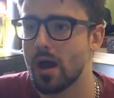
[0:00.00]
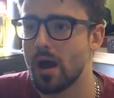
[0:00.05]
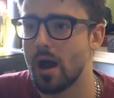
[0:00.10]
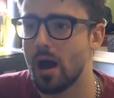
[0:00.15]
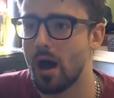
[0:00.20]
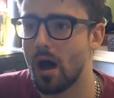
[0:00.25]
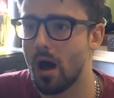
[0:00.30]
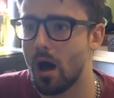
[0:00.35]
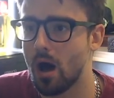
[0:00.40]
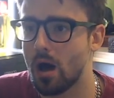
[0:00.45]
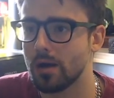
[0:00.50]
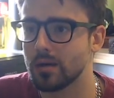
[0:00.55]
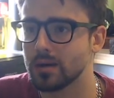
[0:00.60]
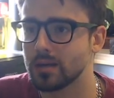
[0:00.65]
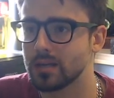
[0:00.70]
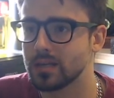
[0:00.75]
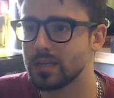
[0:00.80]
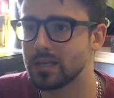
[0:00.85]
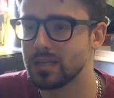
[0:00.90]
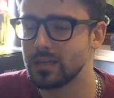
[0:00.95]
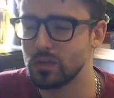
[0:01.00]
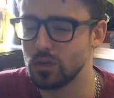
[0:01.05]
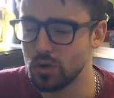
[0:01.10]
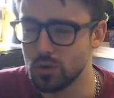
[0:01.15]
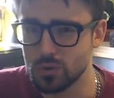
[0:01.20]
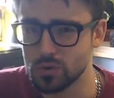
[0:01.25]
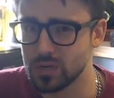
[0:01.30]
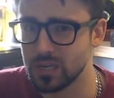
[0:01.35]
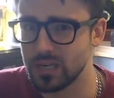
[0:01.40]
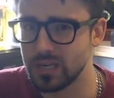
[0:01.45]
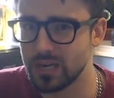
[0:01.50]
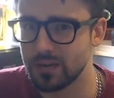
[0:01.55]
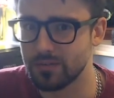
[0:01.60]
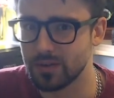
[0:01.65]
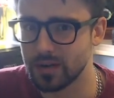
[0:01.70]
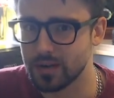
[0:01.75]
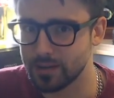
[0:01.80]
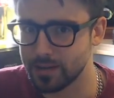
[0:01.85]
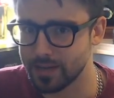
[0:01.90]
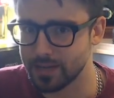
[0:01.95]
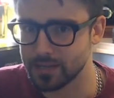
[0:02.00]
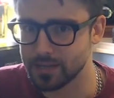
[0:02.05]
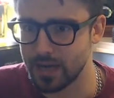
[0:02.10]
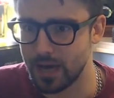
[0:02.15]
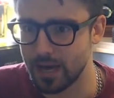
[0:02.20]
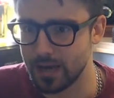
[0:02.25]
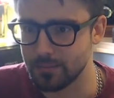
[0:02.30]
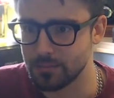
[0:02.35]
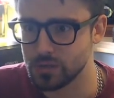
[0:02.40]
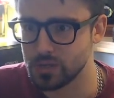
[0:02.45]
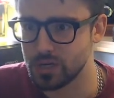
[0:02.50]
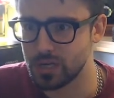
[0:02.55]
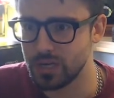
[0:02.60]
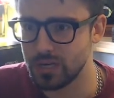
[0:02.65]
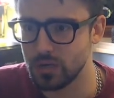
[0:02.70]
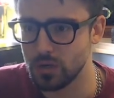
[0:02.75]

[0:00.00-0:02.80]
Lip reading: aren't usually given a clear timesheet.